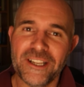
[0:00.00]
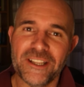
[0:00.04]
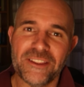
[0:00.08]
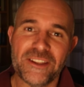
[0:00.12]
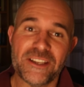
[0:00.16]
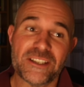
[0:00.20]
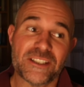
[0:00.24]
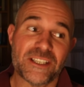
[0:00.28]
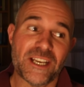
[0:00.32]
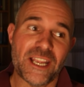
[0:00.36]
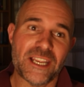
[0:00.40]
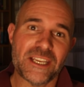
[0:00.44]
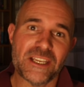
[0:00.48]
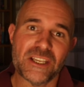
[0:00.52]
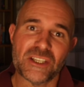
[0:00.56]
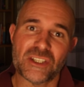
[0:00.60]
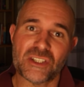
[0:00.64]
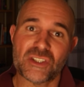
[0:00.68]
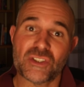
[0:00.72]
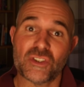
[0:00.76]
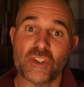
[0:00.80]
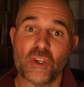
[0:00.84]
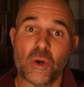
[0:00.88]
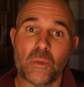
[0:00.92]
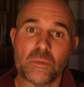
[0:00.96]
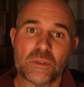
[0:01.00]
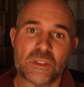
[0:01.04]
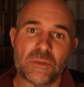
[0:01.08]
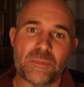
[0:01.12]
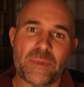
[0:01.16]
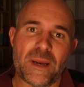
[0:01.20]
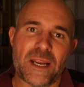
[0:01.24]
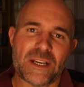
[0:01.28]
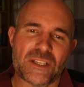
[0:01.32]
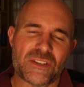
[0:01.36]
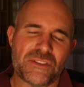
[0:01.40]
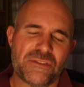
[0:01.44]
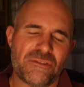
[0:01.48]
This latest storm to
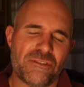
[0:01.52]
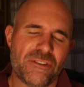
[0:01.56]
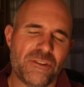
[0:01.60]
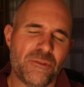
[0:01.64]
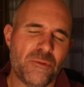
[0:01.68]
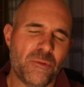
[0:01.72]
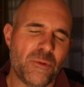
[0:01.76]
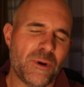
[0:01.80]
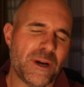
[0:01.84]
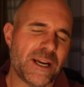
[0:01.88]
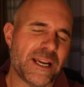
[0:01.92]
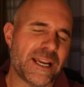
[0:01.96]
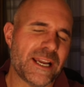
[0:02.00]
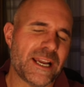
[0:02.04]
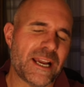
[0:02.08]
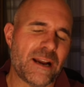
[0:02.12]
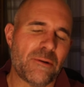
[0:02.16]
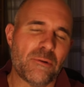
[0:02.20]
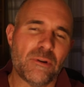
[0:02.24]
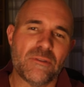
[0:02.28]
pass through, wow,